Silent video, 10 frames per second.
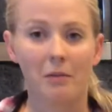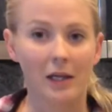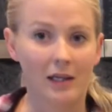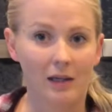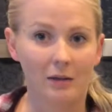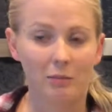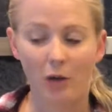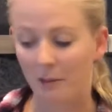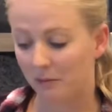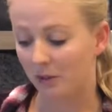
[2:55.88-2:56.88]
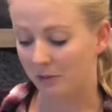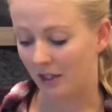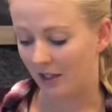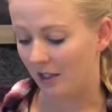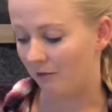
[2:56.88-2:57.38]
make it
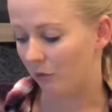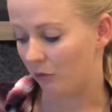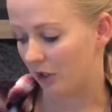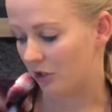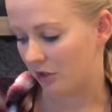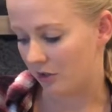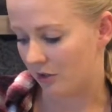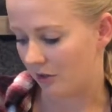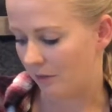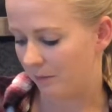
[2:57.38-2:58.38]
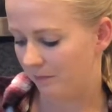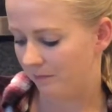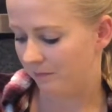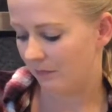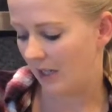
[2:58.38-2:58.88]
even richer, so
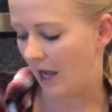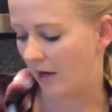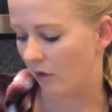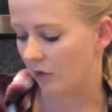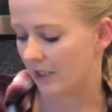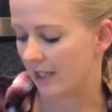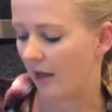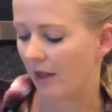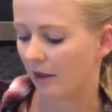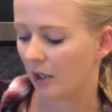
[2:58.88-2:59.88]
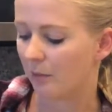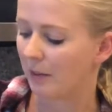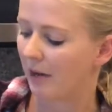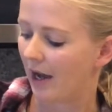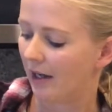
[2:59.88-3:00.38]
I don't see how that could
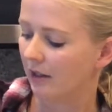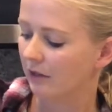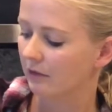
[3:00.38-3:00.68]
be bad.